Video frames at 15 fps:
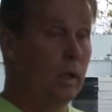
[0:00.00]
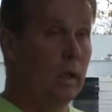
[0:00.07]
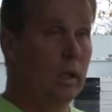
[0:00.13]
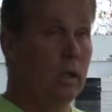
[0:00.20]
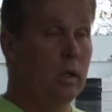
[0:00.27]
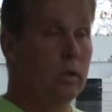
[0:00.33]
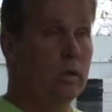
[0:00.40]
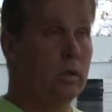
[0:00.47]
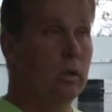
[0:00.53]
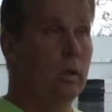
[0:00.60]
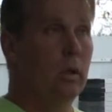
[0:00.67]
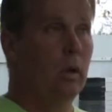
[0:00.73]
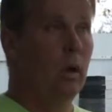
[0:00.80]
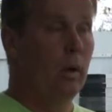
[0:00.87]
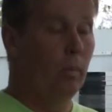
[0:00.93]
is,
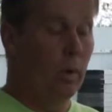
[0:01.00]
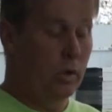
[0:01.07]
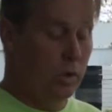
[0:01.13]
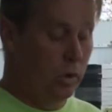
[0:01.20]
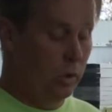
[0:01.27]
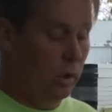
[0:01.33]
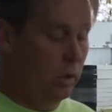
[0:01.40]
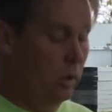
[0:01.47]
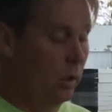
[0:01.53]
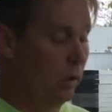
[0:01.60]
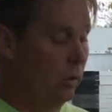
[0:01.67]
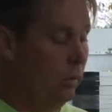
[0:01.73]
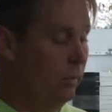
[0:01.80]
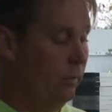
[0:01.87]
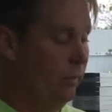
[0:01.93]
and what you can
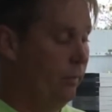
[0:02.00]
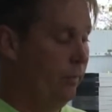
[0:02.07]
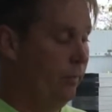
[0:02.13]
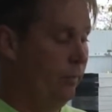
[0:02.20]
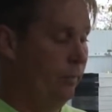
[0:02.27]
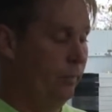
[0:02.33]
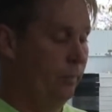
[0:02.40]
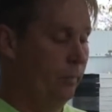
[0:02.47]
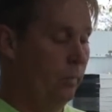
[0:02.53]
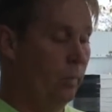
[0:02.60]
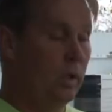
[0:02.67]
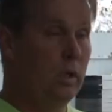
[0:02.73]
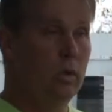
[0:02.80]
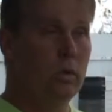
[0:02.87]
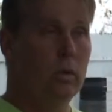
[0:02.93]
do,
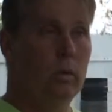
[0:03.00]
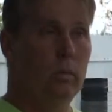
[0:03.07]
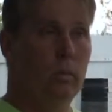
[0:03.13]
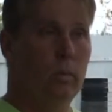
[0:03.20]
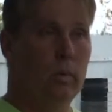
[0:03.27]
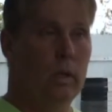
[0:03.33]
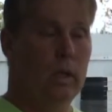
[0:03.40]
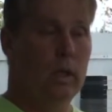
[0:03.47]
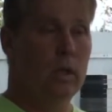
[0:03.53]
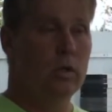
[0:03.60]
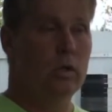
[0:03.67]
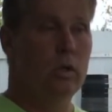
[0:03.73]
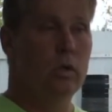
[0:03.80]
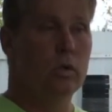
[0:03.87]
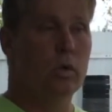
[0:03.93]

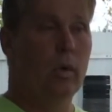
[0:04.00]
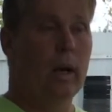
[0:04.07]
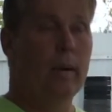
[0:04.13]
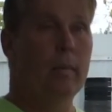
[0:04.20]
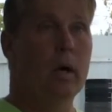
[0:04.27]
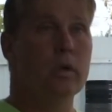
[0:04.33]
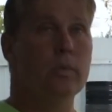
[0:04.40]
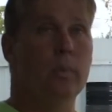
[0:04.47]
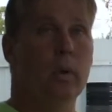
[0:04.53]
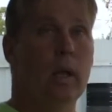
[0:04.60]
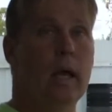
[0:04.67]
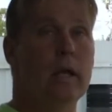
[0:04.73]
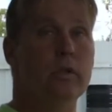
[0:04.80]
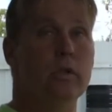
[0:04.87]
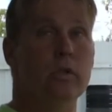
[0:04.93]
is use grandma's
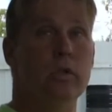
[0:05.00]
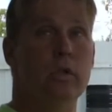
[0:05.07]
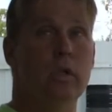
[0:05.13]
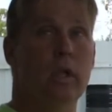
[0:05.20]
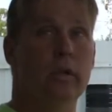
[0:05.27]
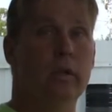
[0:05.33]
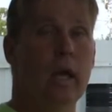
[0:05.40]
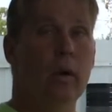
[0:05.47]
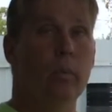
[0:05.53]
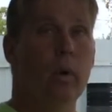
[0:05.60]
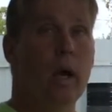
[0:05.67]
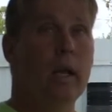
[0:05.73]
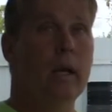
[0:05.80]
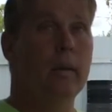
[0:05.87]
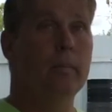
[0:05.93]
molasses. You get that
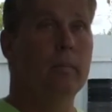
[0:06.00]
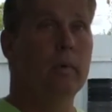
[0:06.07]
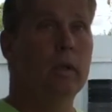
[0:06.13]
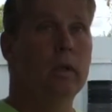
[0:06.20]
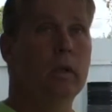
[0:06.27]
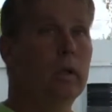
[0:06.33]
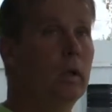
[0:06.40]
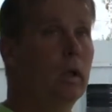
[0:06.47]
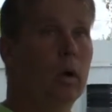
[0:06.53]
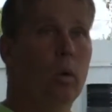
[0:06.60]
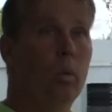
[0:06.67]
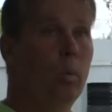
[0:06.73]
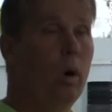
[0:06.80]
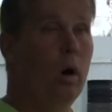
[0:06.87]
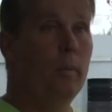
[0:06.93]
right at
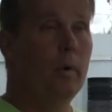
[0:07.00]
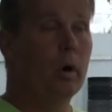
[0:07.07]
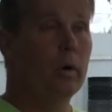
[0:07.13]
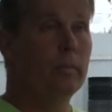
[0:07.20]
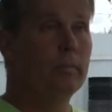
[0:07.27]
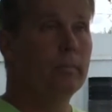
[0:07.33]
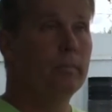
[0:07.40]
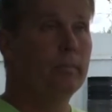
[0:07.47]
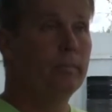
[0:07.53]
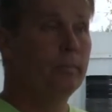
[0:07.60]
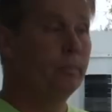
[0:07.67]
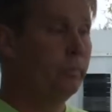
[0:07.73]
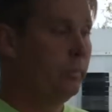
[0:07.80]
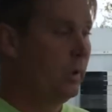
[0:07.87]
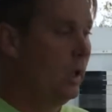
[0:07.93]
Walmart.
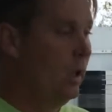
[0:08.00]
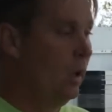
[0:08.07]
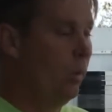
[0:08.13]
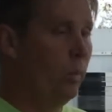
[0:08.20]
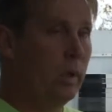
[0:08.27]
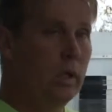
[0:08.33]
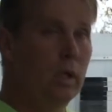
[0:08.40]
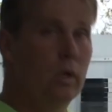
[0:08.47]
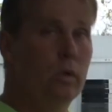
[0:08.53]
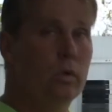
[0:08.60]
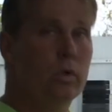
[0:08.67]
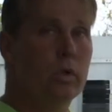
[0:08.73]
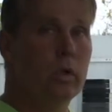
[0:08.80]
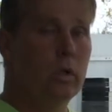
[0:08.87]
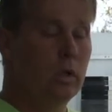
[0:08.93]
We
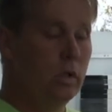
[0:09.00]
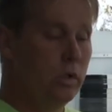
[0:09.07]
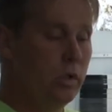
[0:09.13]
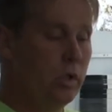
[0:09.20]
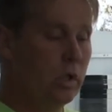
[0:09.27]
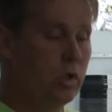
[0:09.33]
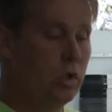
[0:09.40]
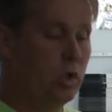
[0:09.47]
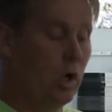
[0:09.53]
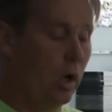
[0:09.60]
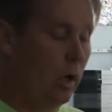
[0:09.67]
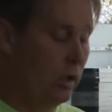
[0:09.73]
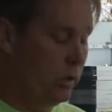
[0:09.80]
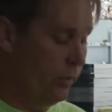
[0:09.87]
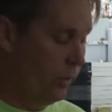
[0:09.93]
use 6
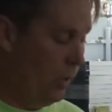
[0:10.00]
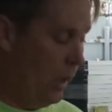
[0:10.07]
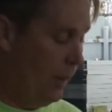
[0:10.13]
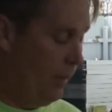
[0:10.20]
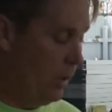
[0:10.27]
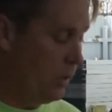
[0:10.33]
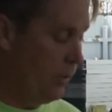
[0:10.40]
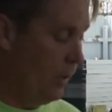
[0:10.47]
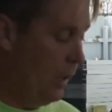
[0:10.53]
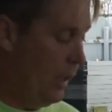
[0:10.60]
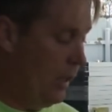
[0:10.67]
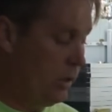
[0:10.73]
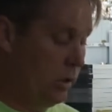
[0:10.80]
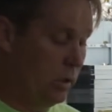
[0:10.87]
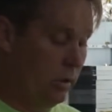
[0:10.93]
jars of grandma's
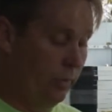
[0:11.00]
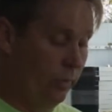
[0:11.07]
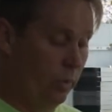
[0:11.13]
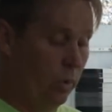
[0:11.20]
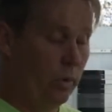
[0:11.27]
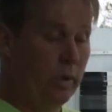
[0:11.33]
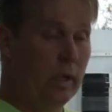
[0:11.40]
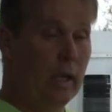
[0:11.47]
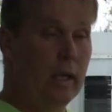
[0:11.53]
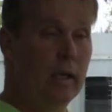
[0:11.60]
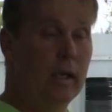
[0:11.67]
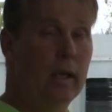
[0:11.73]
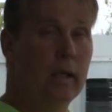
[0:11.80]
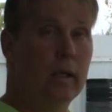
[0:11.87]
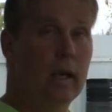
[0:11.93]
molasses for the
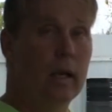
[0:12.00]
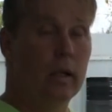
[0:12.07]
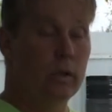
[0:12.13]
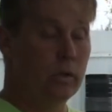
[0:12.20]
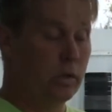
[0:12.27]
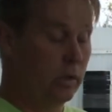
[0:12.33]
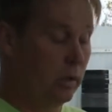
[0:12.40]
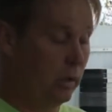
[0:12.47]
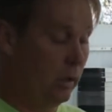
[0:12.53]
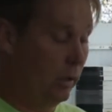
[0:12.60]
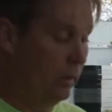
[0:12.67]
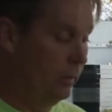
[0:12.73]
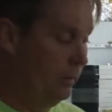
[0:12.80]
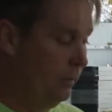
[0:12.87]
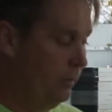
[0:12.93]
88 gallons in here.